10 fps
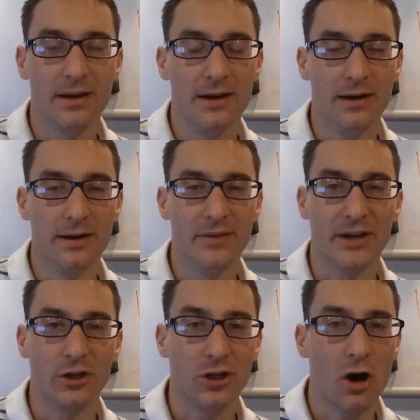
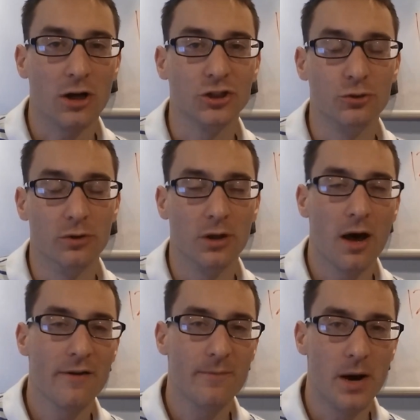that could cost you a
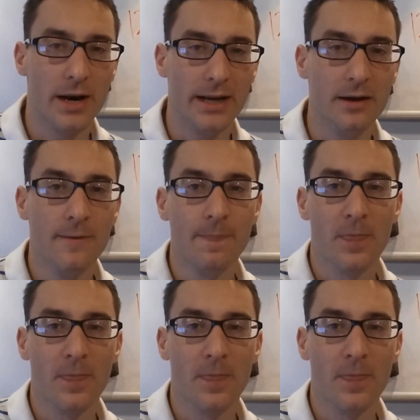lot of money